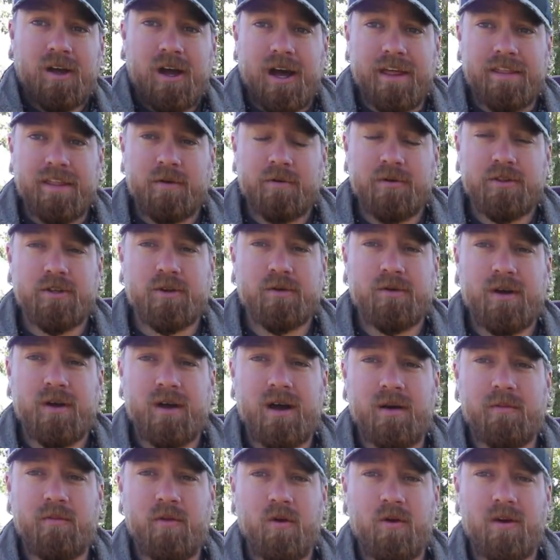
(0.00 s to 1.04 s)
I think we'll do
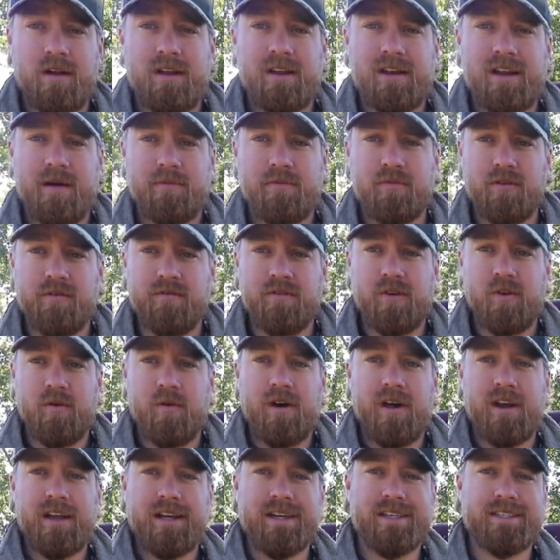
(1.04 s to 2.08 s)
a more in-depth review
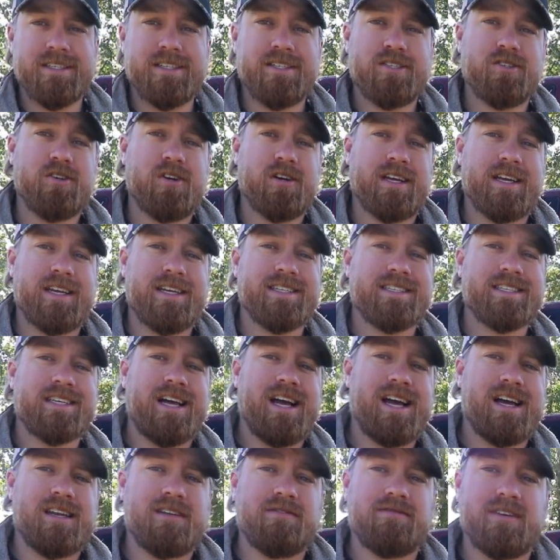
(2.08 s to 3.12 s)
on it because this truck is
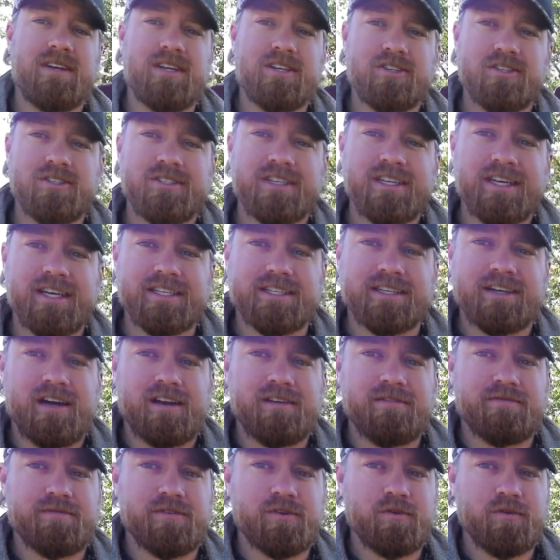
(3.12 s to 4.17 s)
kind of interesting. It's got
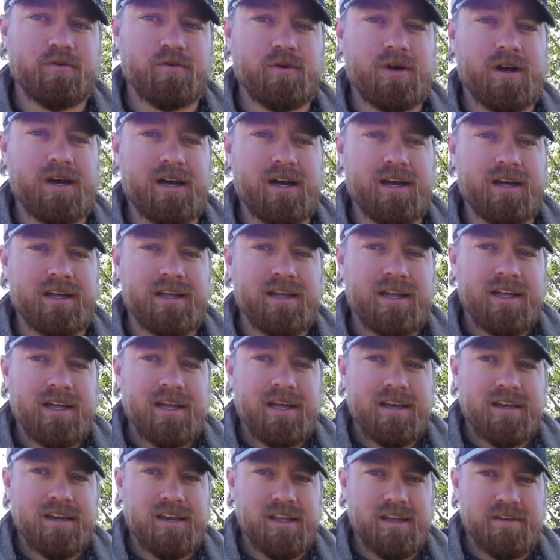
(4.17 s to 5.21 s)
a few
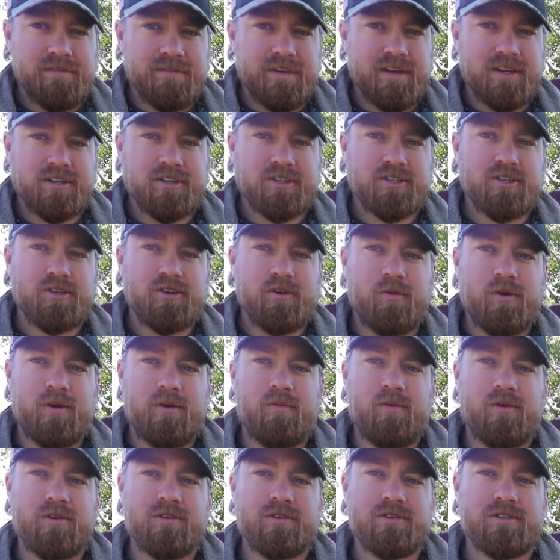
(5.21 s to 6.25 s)
neat features to it that
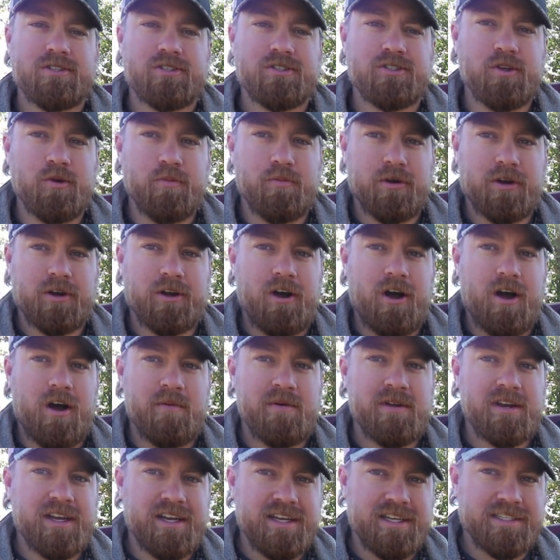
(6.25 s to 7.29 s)
weren't super
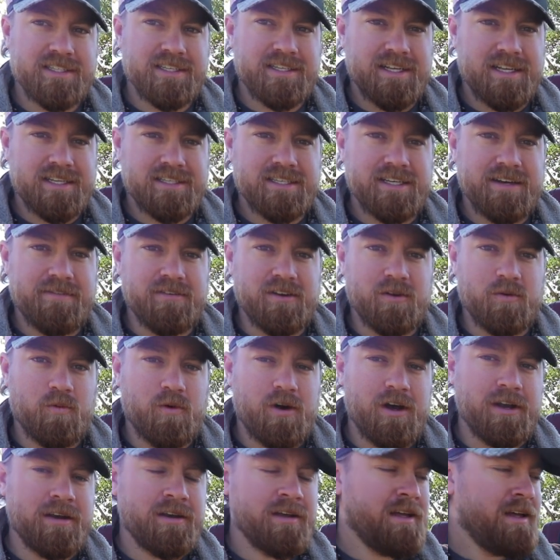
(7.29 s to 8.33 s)
common. It is a
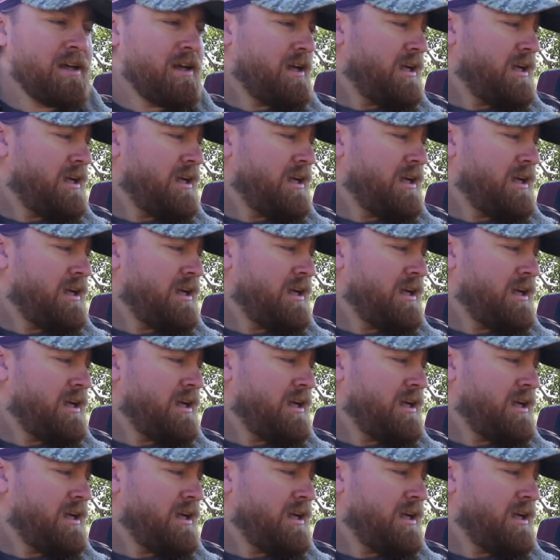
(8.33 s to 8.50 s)
Z71.